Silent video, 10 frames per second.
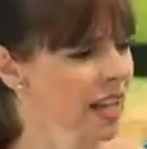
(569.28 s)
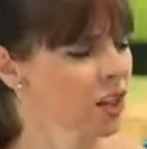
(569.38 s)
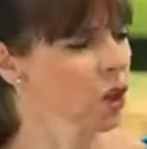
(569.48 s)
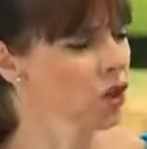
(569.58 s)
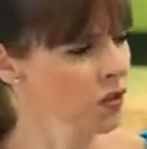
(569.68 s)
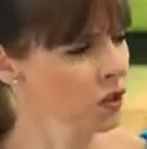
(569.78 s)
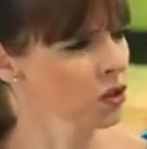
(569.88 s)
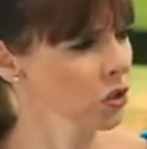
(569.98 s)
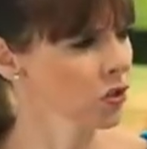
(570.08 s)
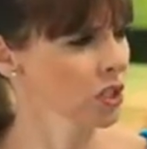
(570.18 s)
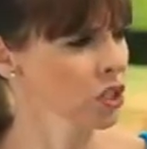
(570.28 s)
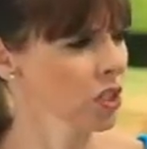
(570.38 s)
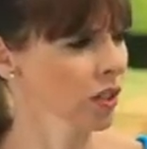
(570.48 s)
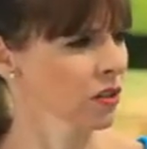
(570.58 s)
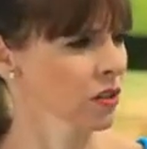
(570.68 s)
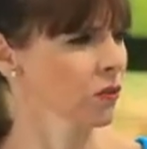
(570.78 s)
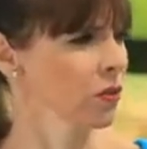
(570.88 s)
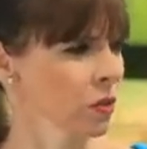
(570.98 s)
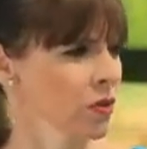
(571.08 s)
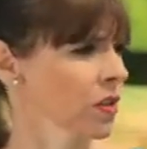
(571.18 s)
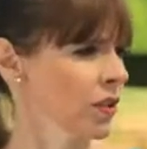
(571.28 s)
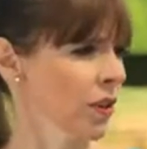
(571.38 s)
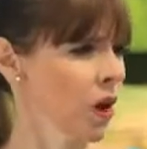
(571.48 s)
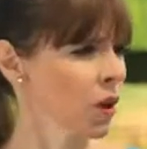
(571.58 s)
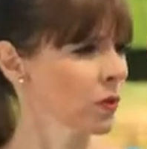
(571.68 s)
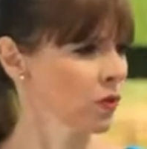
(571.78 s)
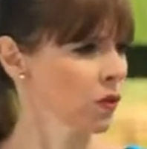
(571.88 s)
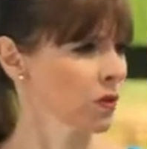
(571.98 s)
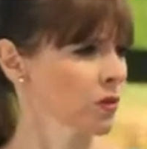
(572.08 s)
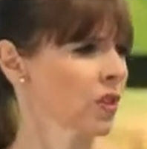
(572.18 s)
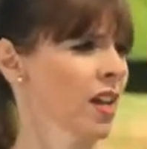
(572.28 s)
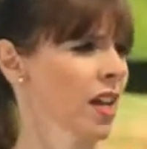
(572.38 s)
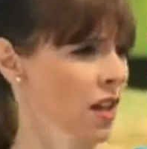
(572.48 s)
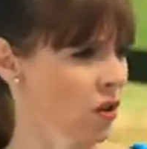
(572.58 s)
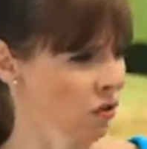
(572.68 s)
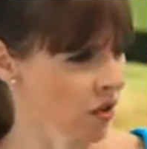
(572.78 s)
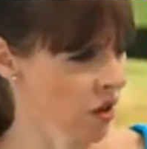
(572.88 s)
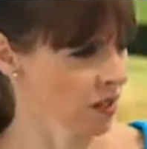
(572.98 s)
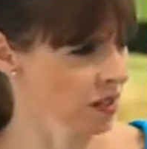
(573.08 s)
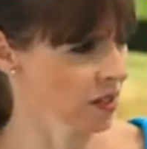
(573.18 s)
And a lot of those dogs in shelters, of course, there are no homes for them, so they're getting euthanized.